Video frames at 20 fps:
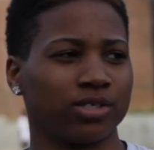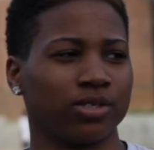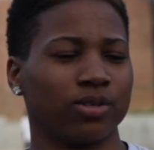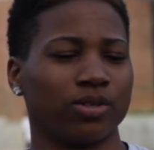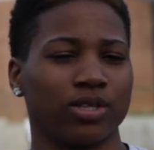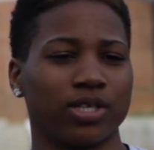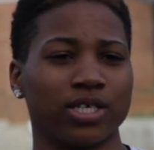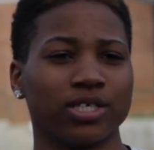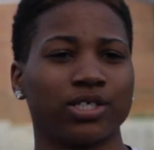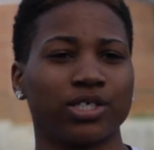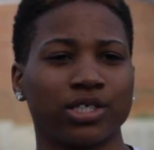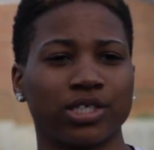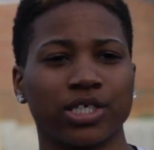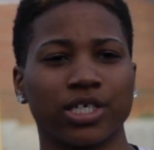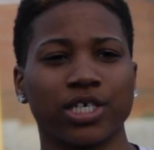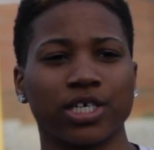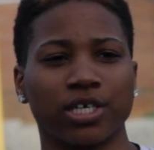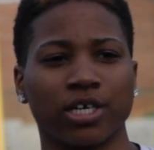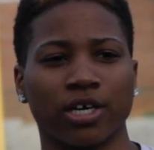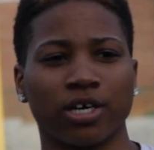So this
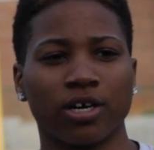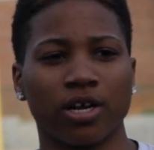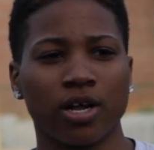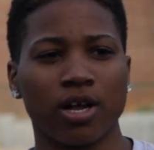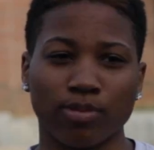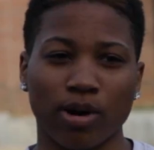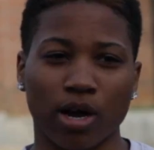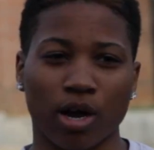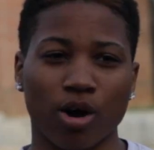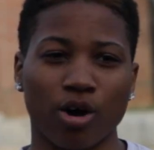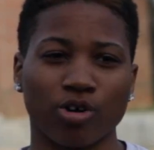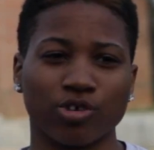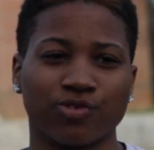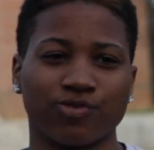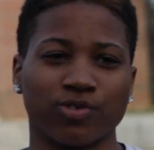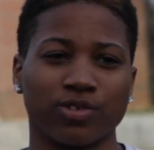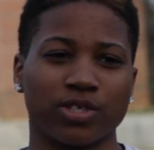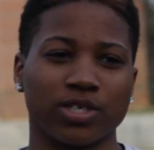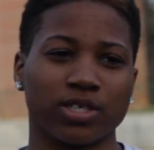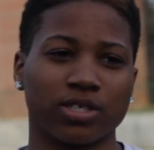year, my goals
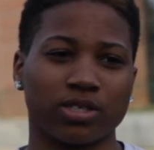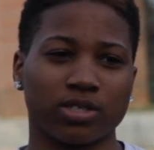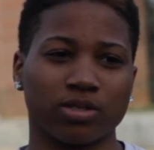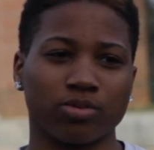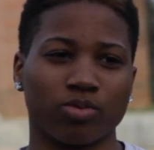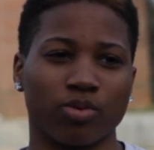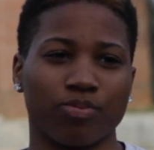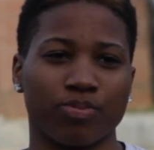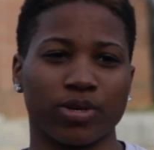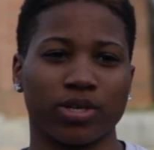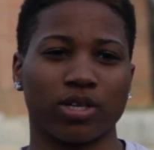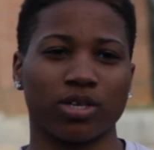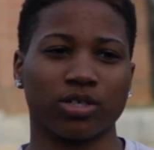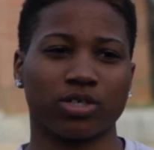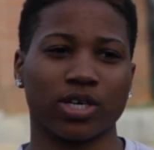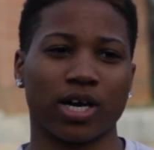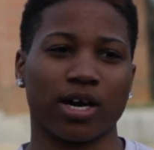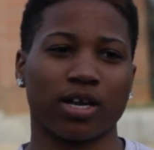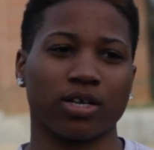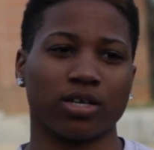for this will be to
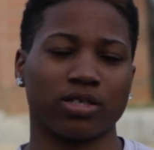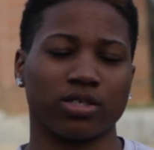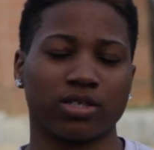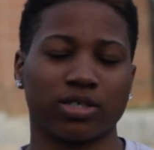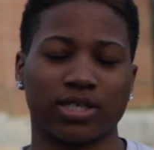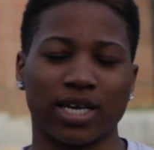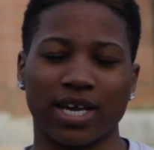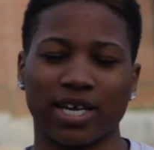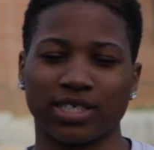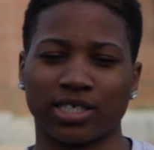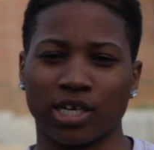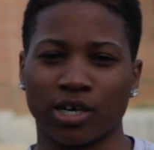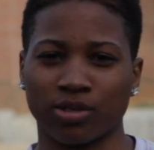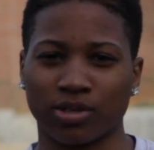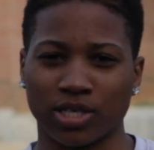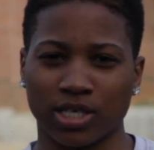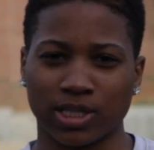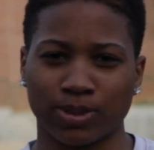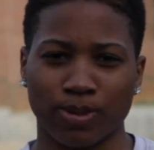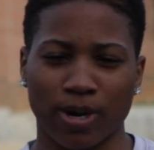try to stay as
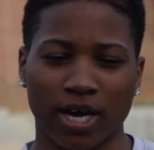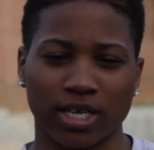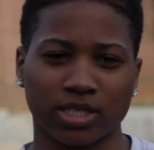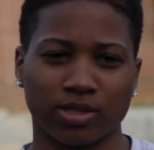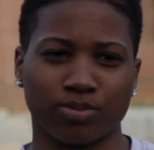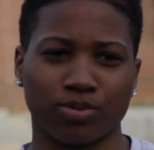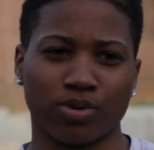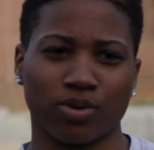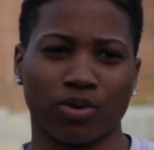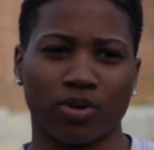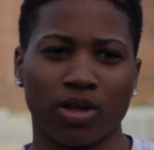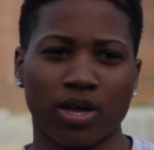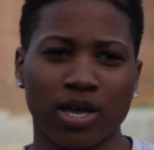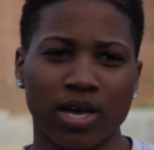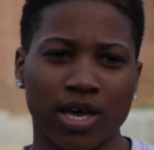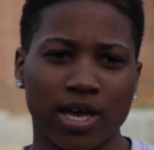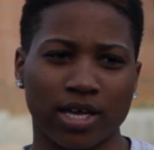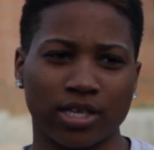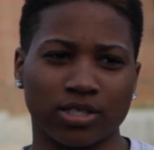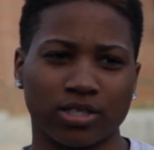healthy as possible
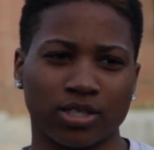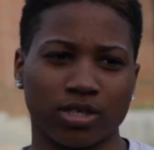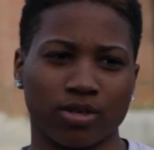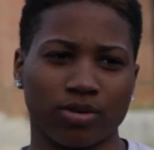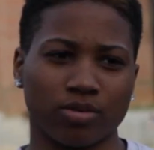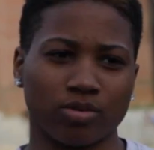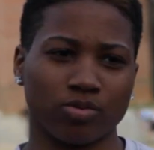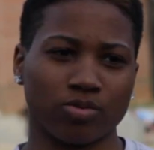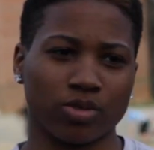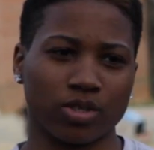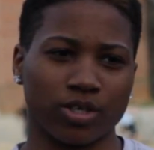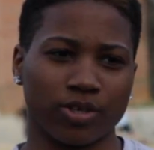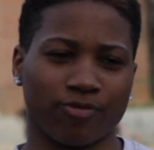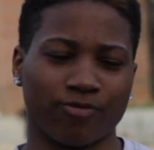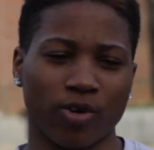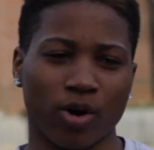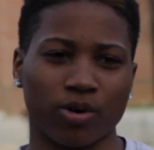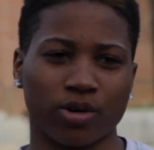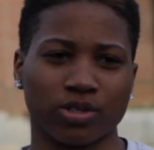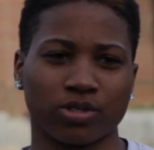and to really
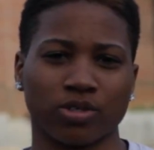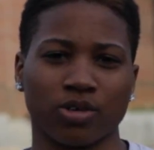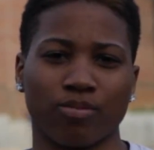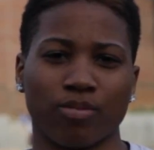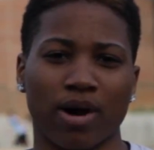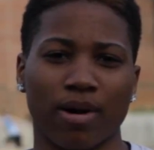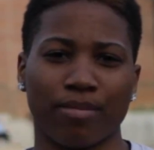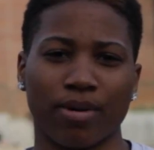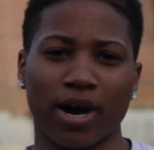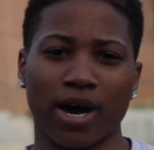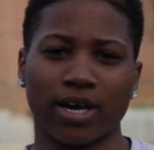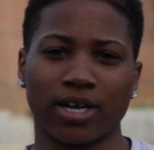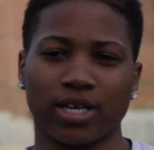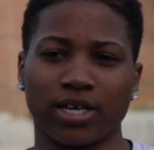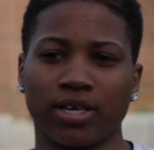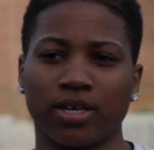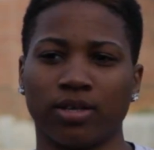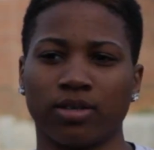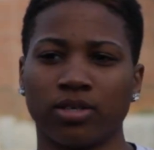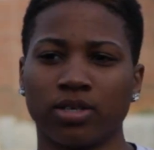focus on my
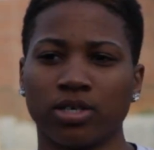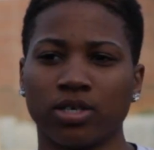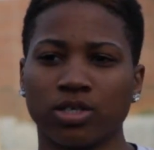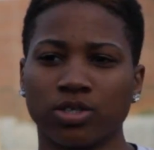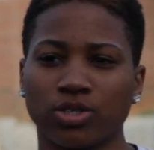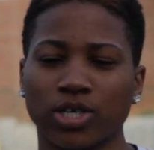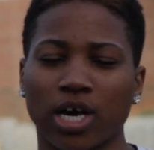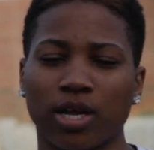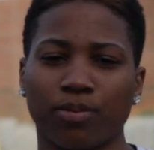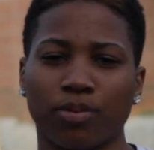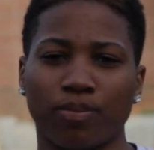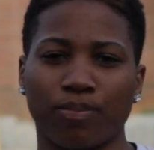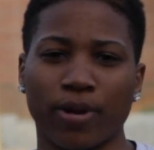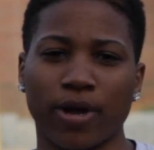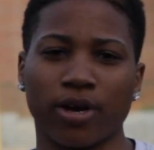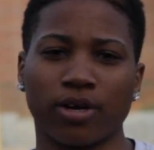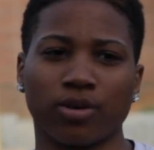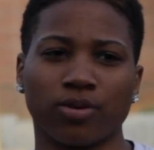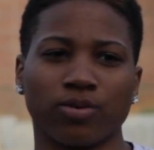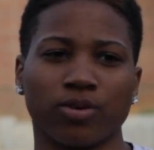body and try to
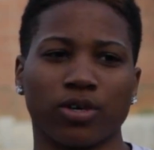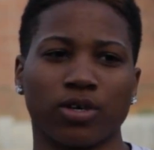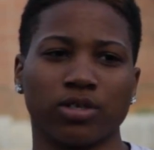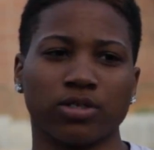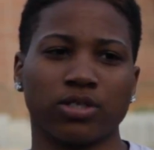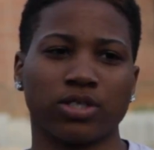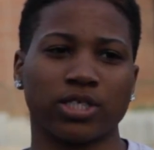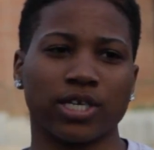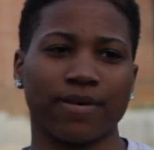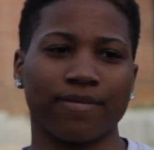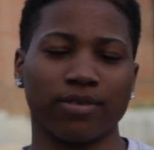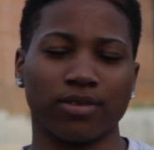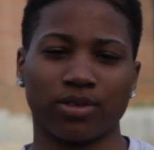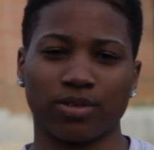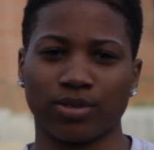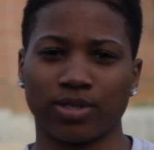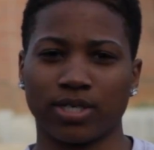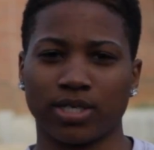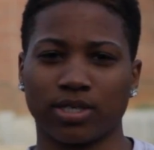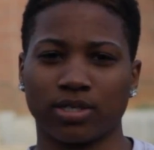prepare to run
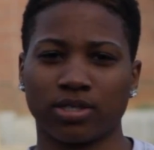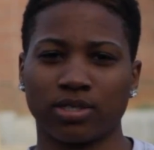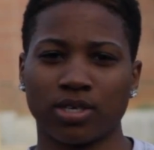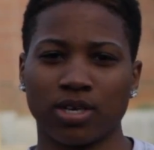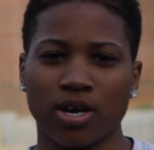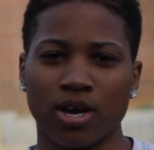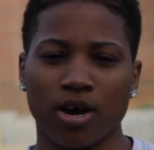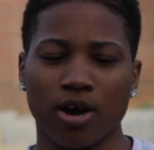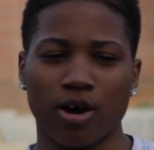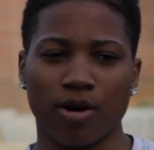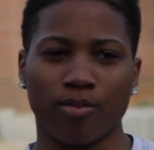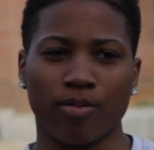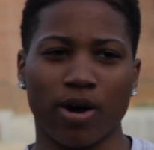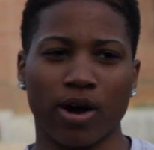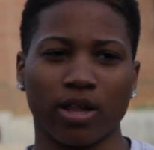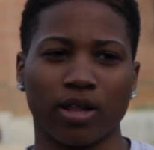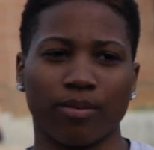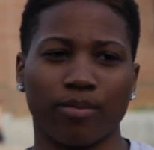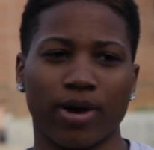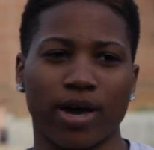7.3s
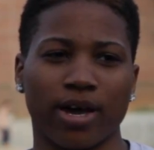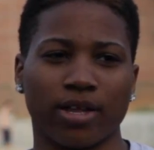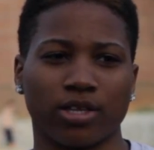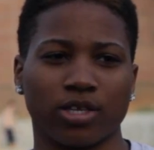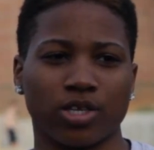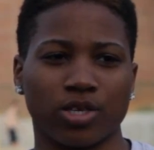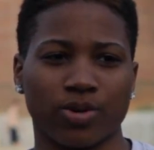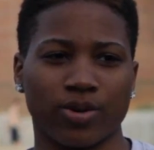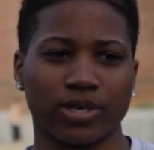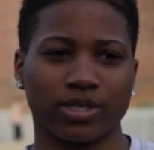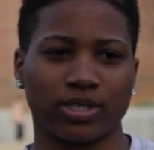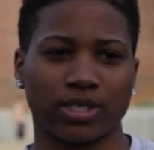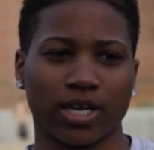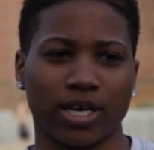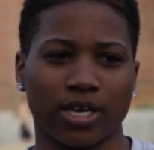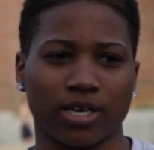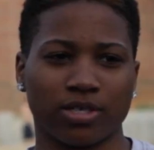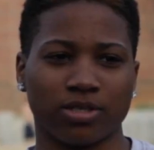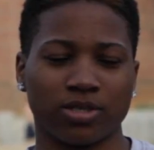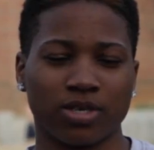while I'm at the
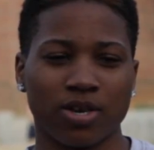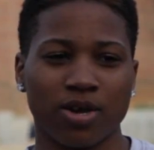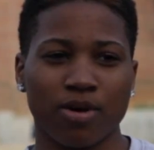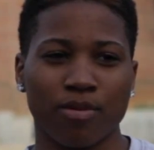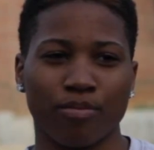USAs.